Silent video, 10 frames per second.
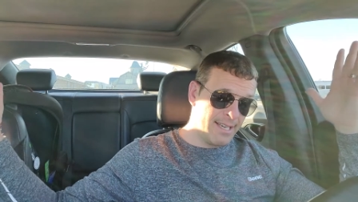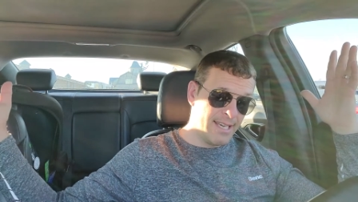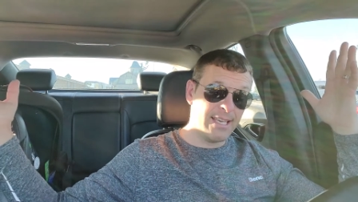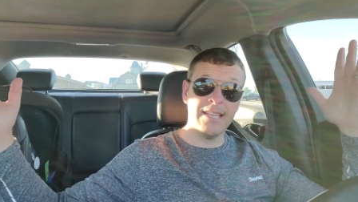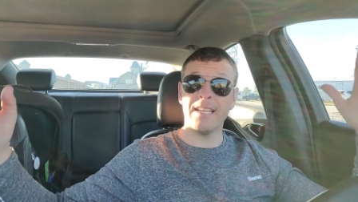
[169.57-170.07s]

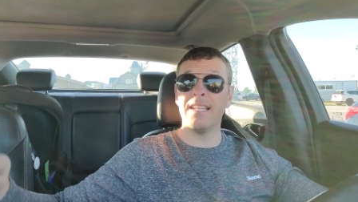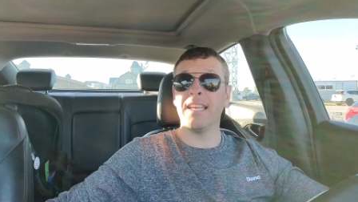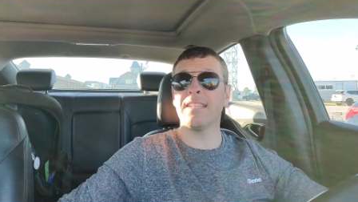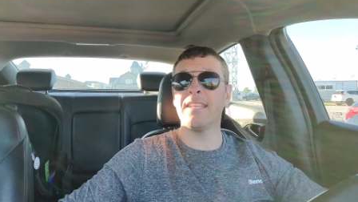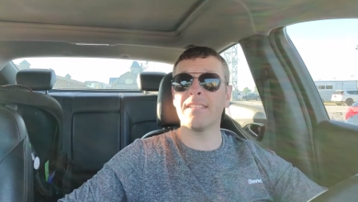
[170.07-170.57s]
he'll likely
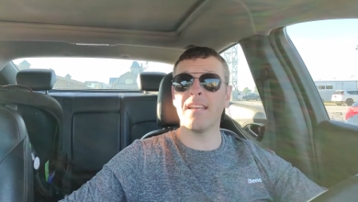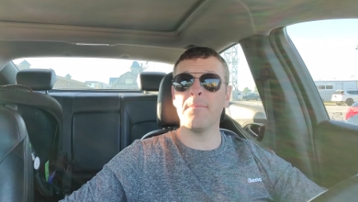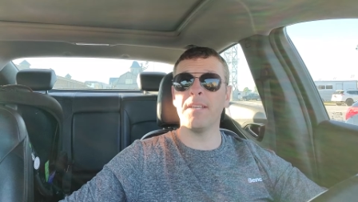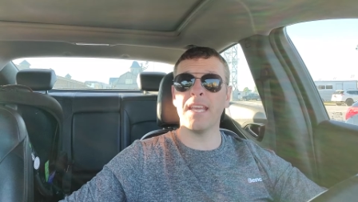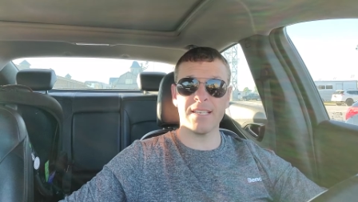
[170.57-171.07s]
get the
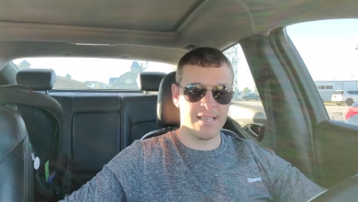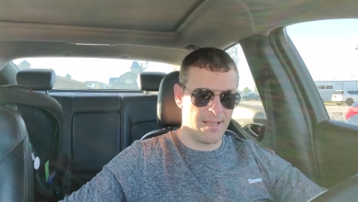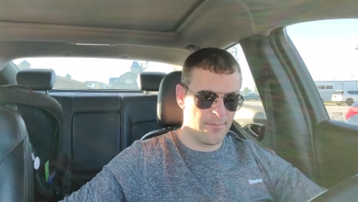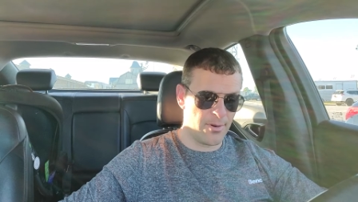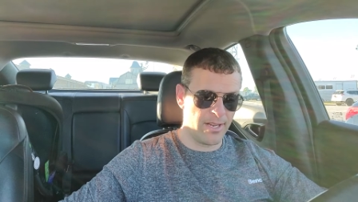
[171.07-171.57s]
assignment next
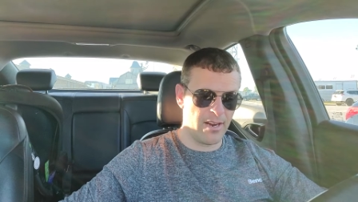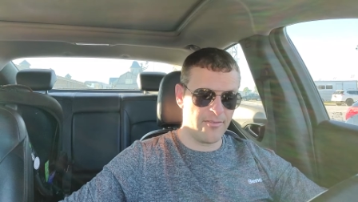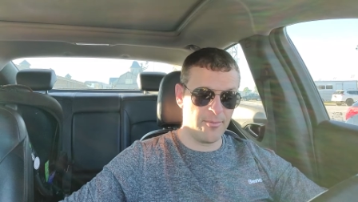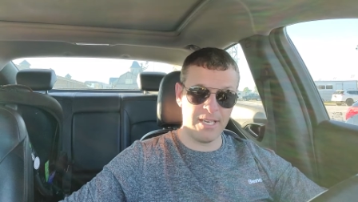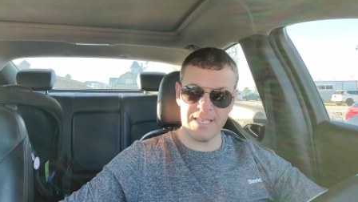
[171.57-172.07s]
time. Pretty hard
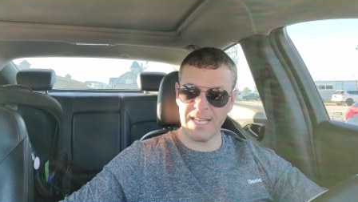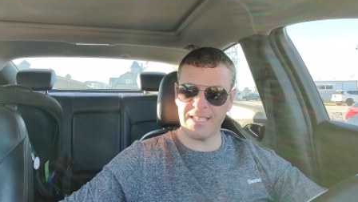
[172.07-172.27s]
for me to take